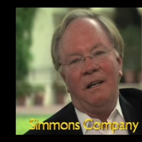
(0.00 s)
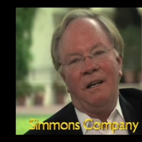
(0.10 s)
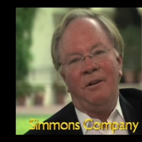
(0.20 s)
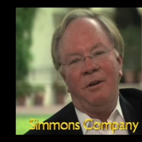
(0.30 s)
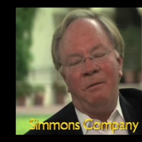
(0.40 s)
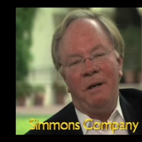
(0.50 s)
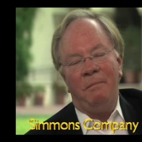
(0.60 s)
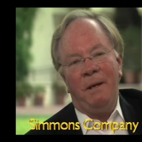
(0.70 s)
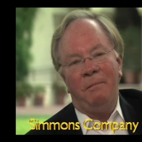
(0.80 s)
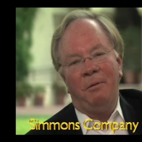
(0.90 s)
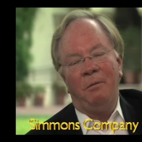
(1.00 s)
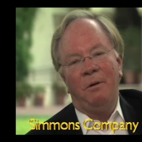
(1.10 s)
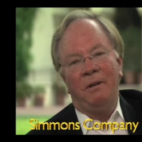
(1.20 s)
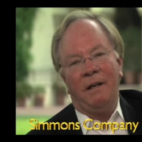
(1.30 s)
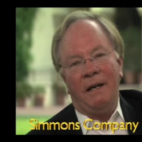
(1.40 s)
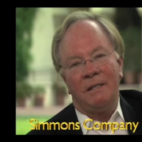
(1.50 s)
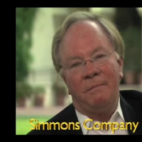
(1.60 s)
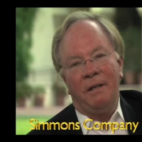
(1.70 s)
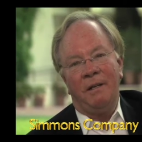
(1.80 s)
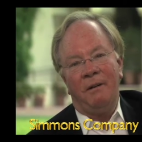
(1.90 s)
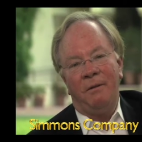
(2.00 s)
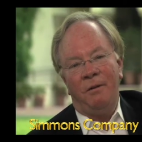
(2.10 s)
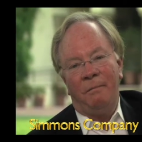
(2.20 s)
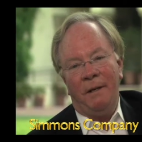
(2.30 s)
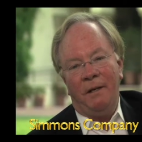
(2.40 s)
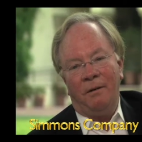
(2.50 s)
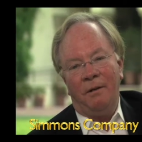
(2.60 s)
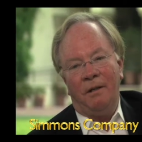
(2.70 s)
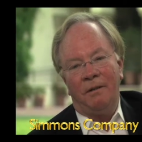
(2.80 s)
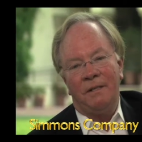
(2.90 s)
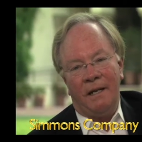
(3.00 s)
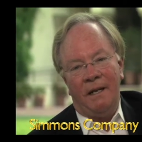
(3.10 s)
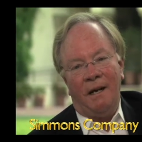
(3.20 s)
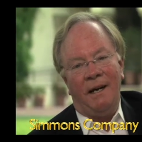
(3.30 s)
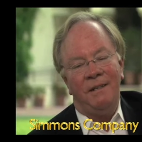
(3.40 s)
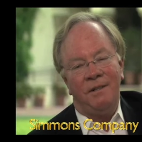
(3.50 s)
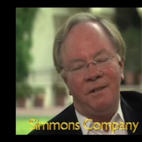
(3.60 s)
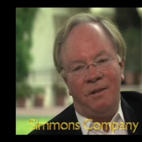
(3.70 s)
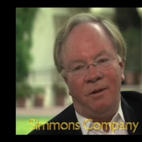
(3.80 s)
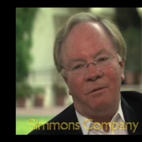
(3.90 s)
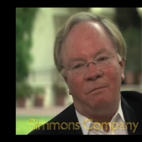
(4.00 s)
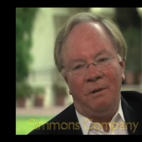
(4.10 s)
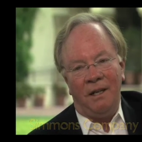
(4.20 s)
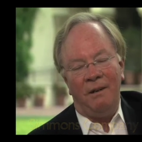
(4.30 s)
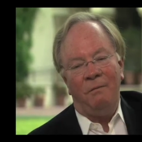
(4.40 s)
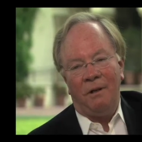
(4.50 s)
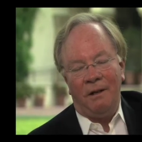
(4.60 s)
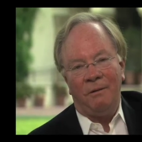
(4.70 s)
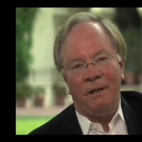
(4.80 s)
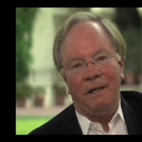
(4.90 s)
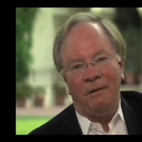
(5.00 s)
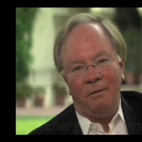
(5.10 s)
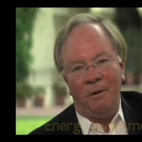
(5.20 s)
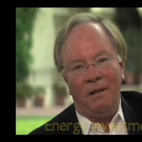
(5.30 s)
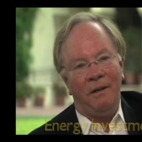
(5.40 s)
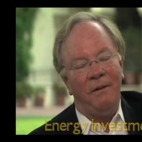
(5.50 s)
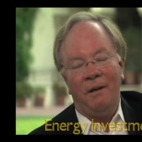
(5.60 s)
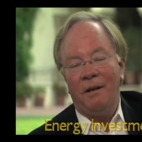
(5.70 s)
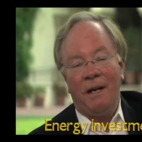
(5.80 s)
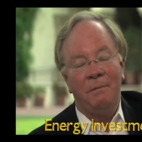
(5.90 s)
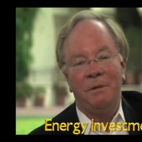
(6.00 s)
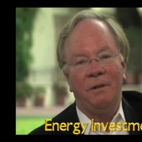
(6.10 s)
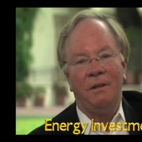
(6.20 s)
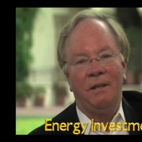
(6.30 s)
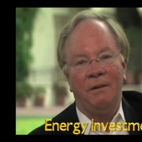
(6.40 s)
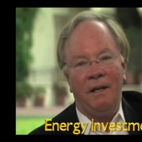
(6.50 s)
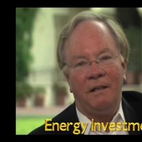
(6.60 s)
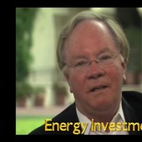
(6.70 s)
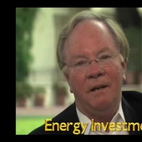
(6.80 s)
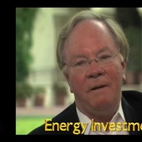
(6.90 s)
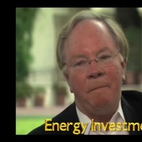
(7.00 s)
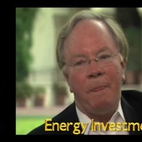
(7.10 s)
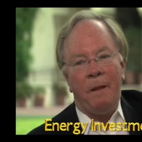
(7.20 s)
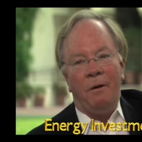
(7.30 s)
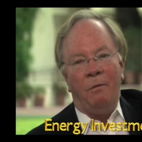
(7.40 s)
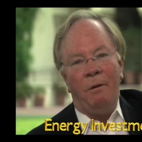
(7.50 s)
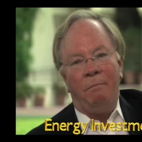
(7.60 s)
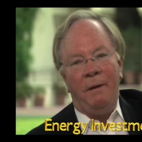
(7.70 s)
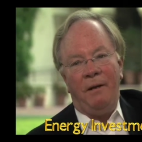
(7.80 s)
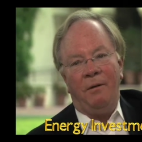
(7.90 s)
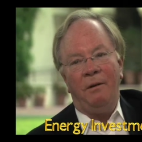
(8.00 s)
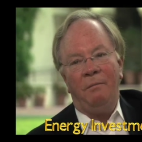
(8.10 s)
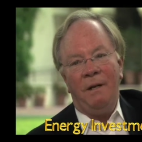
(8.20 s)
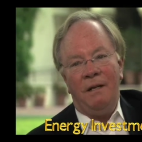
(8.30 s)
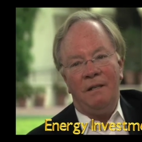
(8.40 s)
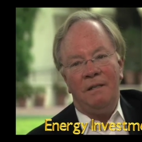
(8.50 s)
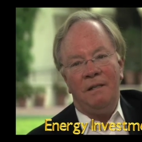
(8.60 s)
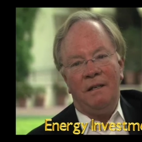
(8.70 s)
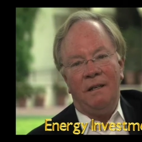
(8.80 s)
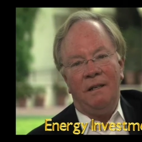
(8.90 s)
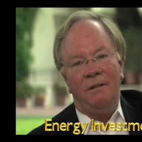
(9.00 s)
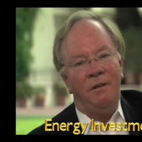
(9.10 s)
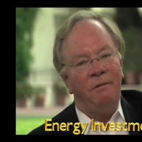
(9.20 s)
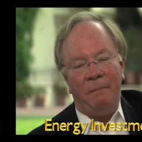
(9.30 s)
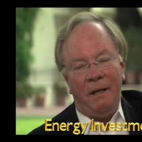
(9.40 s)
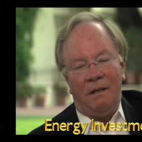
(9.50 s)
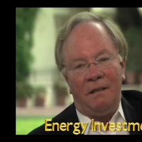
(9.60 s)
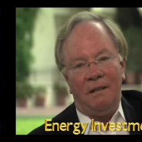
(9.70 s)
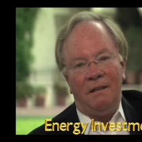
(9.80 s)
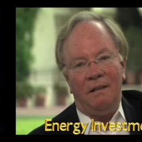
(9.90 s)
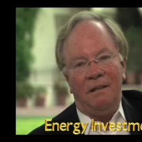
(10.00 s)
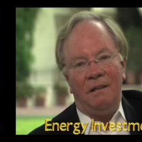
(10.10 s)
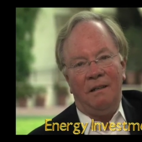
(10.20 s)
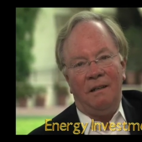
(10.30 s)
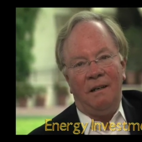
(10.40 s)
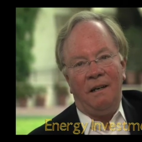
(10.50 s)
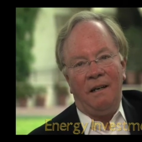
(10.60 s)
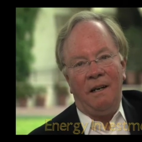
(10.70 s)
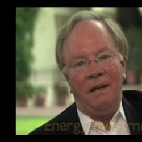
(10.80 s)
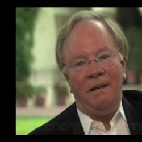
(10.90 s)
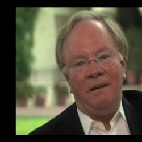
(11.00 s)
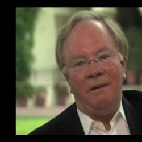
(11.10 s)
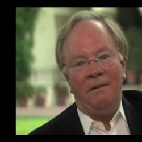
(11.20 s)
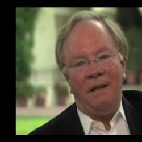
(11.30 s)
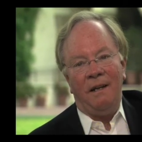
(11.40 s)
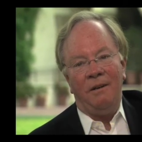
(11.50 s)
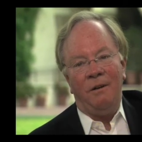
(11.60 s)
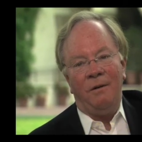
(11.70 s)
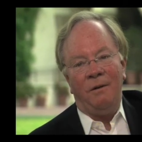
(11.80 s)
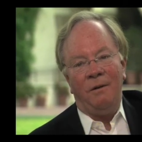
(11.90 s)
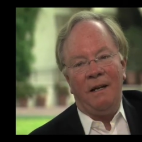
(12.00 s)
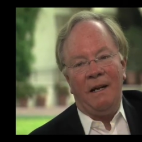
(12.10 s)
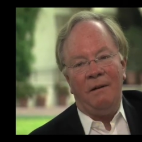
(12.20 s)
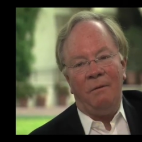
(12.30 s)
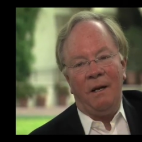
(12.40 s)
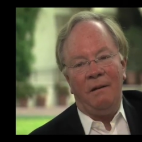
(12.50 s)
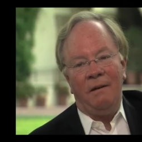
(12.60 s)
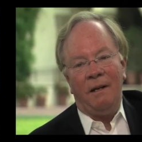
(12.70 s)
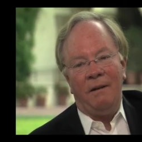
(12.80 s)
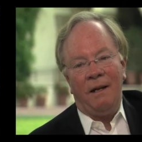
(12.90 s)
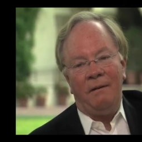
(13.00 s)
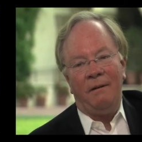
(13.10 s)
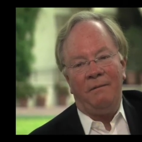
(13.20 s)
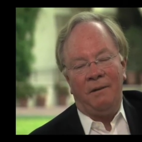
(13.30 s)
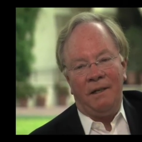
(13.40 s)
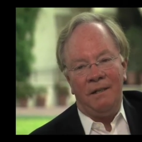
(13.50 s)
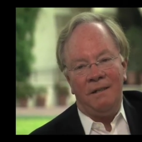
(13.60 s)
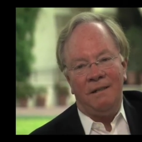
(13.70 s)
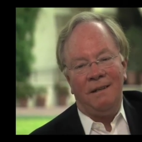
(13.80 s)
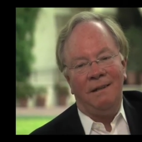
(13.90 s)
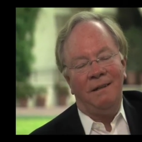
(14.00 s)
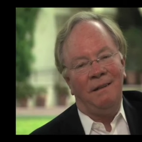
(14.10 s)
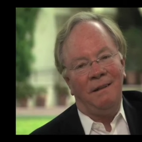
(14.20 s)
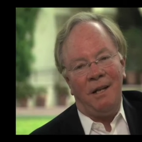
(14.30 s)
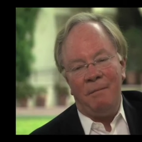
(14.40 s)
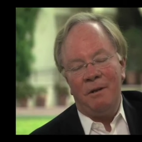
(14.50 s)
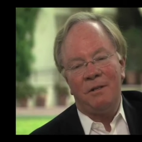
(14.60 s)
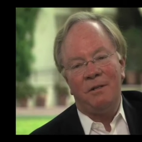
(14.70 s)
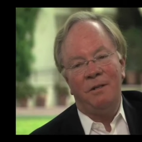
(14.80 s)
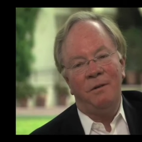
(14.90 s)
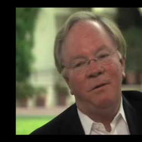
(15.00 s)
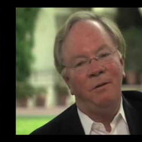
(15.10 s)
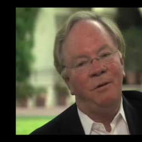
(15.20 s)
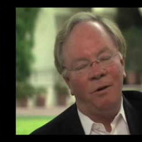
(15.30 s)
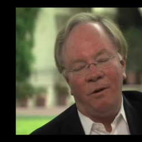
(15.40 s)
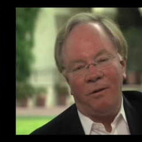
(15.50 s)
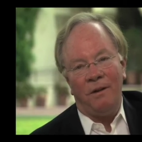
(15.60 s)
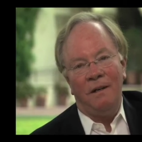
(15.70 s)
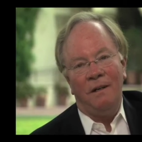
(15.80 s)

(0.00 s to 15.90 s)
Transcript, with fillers: And too many people, when they're asked about their view of peak oil, say, I just don't believe we'll ever run out of oil, and they're absolutely correct. What peak oil means is you've peaked. And and and, and and that defines the limits to growth.